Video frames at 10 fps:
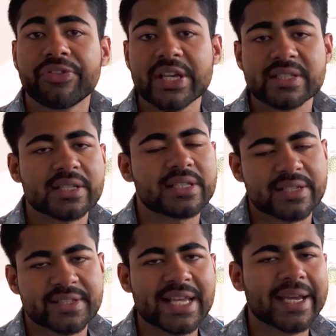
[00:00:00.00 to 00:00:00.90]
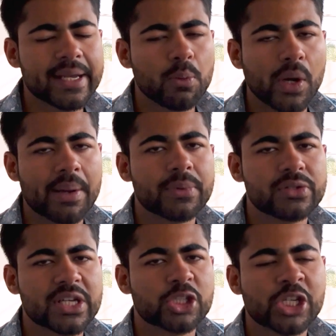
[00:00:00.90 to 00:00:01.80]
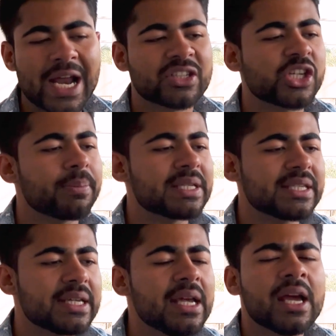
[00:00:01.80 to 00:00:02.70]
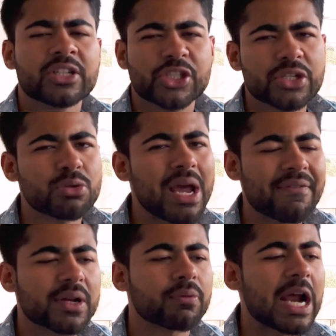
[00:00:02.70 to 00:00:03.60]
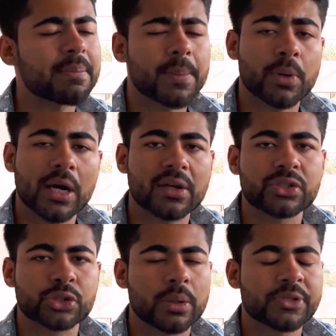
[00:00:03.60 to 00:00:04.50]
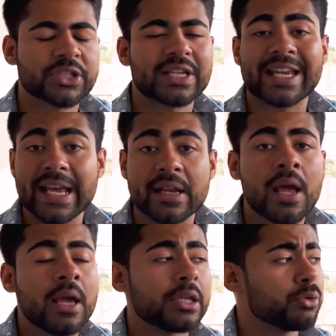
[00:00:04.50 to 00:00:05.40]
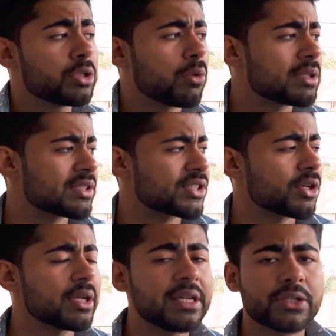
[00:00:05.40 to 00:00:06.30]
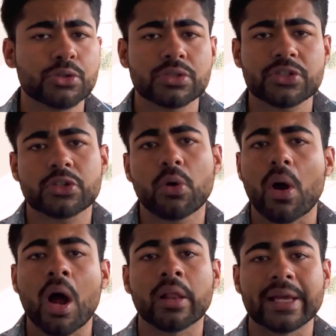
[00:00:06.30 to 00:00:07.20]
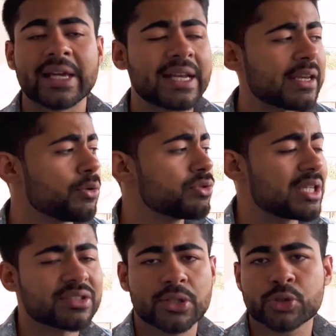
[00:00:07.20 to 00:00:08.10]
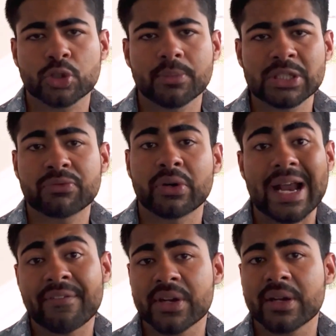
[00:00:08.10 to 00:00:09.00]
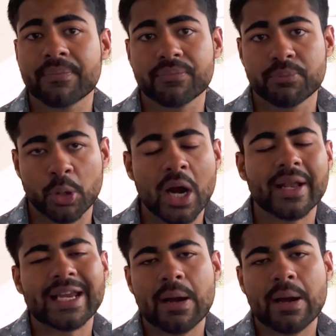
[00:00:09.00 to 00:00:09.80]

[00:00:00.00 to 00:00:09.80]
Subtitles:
this is the second way I'm using ChatGPT, just to have it write my product descriptions. Again, you don't necessarily need to just go all in and use this description for every product.